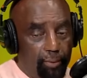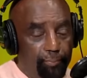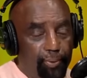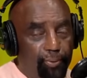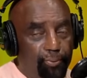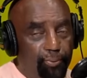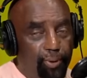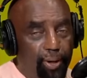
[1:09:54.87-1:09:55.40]

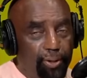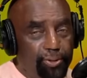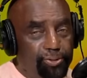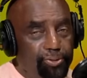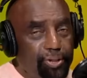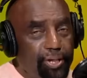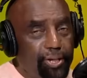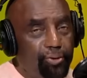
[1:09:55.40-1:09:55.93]
But why don't
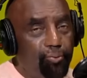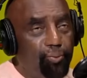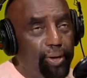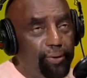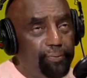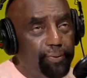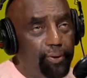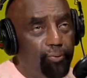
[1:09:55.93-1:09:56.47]
you get
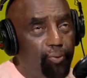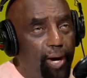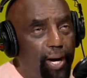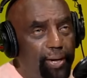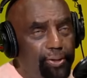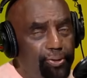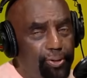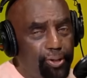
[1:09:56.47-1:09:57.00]
away from... Why
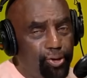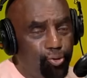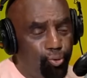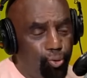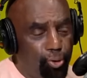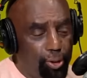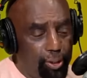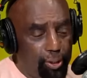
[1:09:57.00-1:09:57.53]
are you in
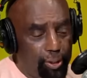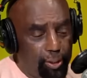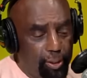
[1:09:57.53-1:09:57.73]
court?